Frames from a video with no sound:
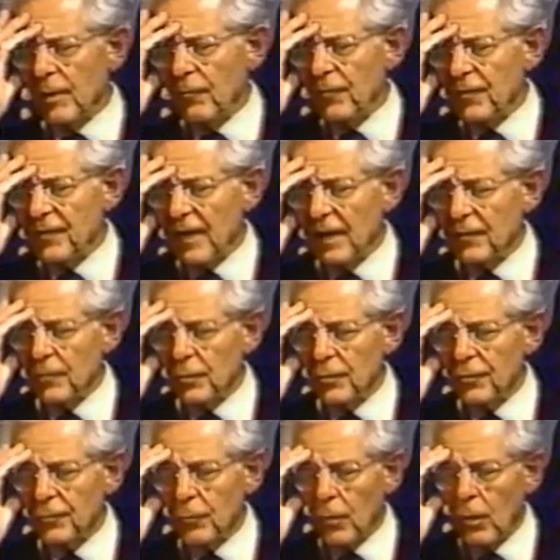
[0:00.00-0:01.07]
emphasized so
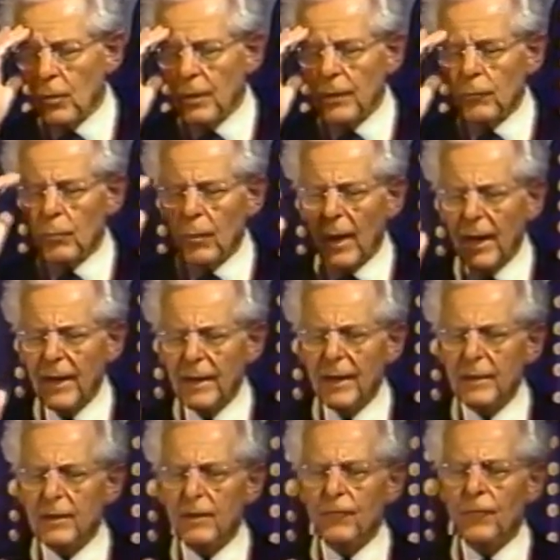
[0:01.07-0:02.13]
strongly right
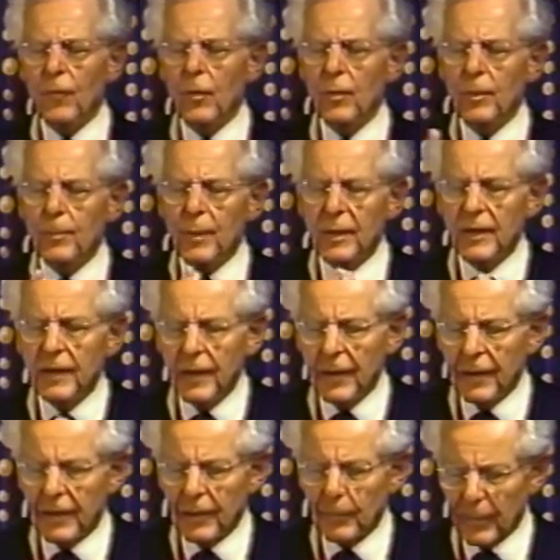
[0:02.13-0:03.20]
at the very
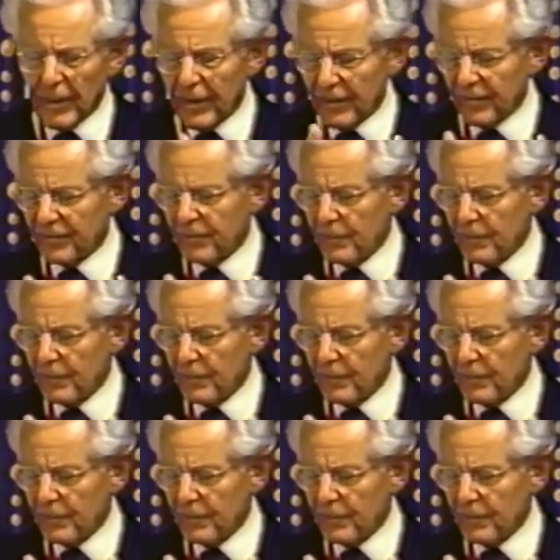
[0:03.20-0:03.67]
beginning, please.